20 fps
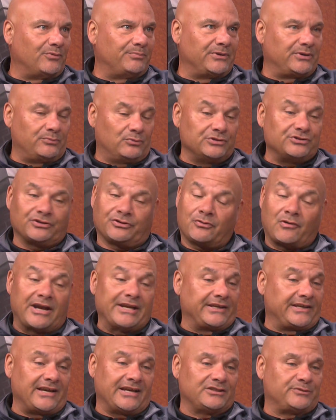But it was a
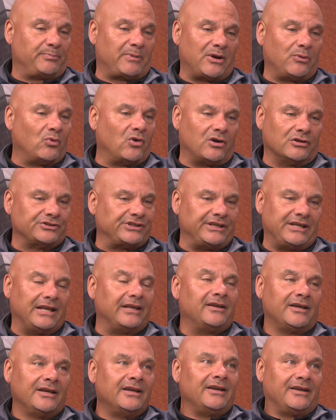great catch by Walls.
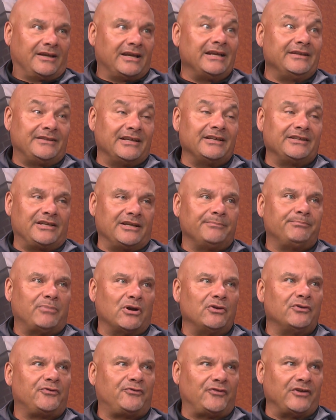He did get
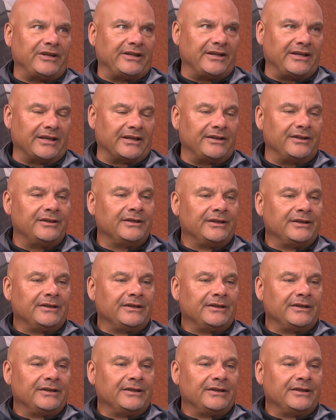both feet in.